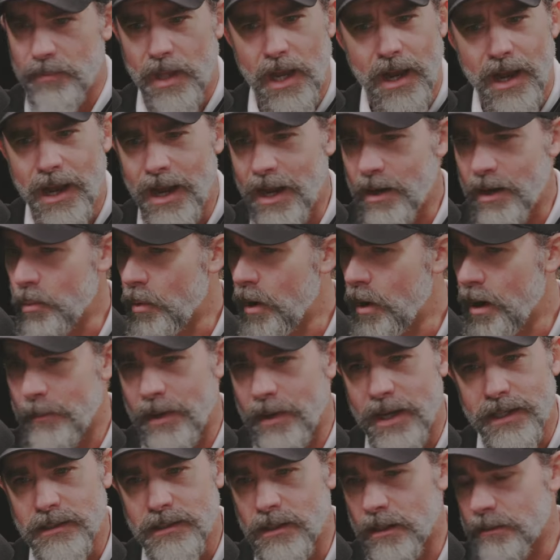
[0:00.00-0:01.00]
I want
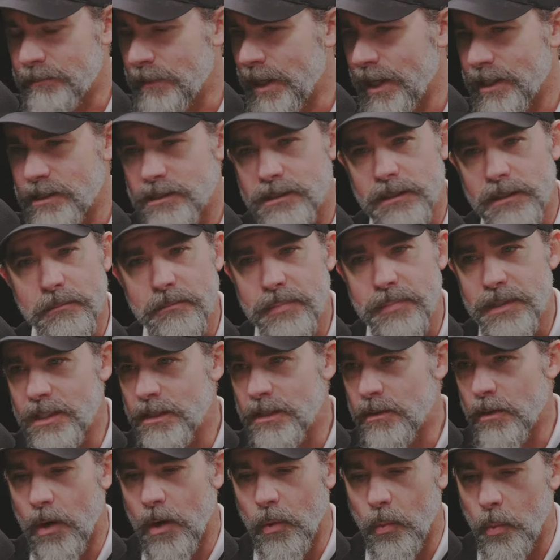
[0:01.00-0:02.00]
my young man to
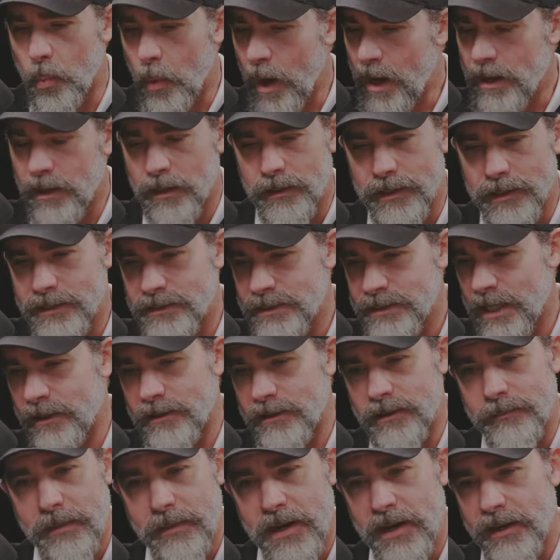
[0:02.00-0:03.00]
be a white, and he's out
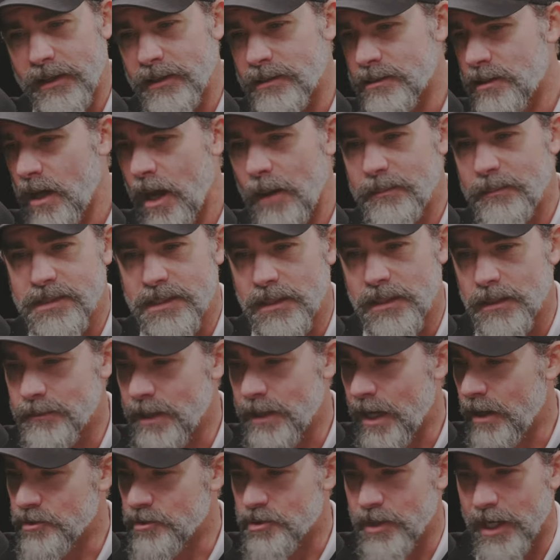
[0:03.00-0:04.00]
at American Top Team
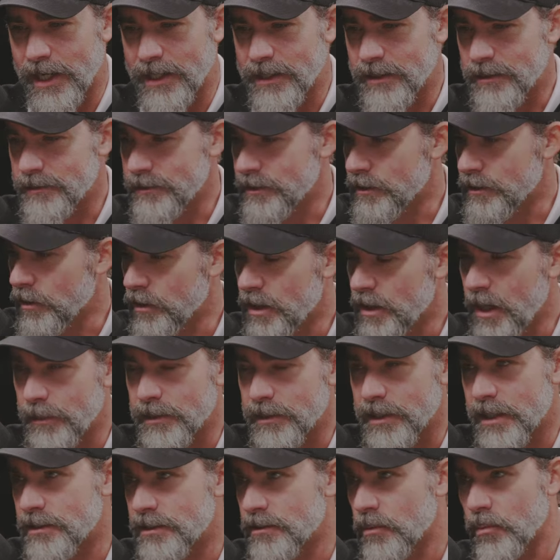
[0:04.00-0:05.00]
now, training, you know, a
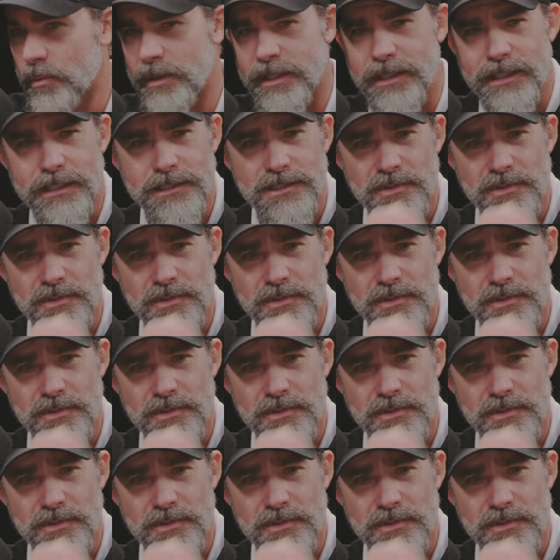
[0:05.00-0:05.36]
couple days a week.